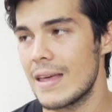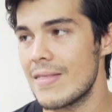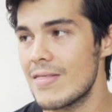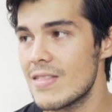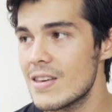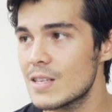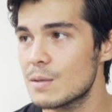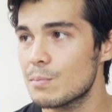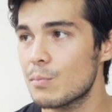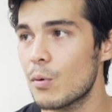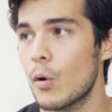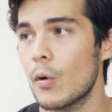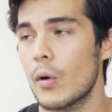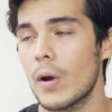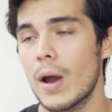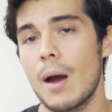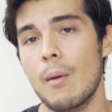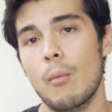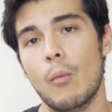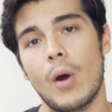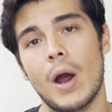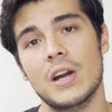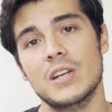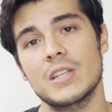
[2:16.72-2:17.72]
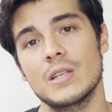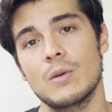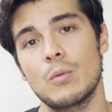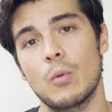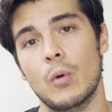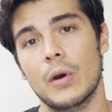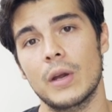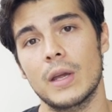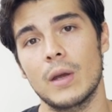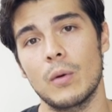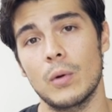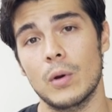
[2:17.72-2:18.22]
In this program, we're actually
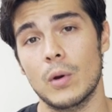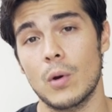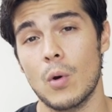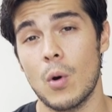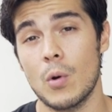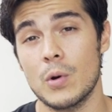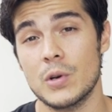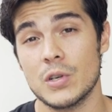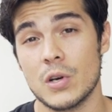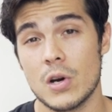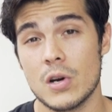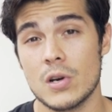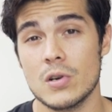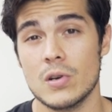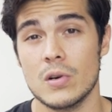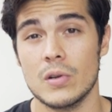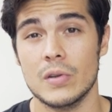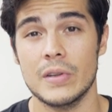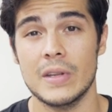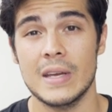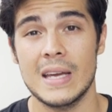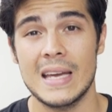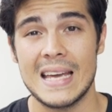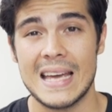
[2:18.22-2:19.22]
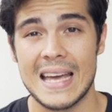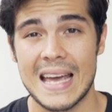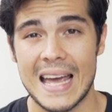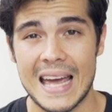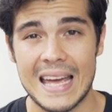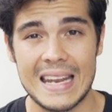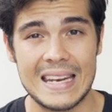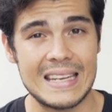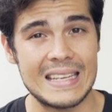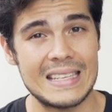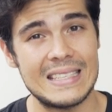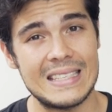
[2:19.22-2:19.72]
working with Coach Arnold
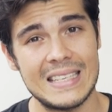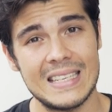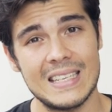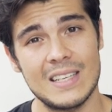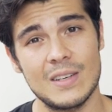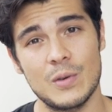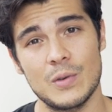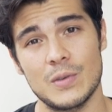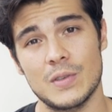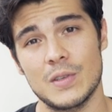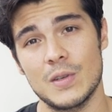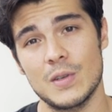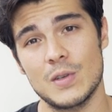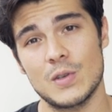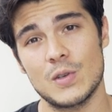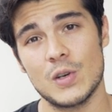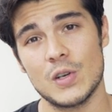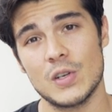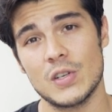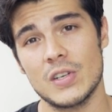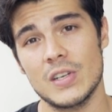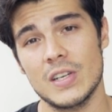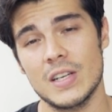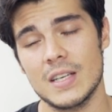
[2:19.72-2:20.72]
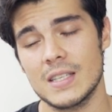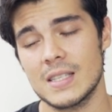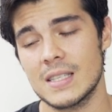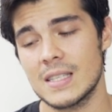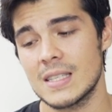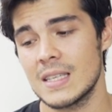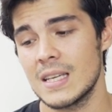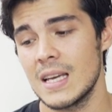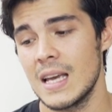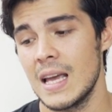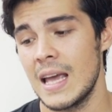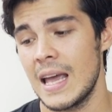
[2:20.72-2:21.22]
and Nadine, who's a
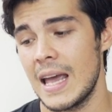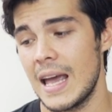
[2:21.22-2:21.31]
nutritionist.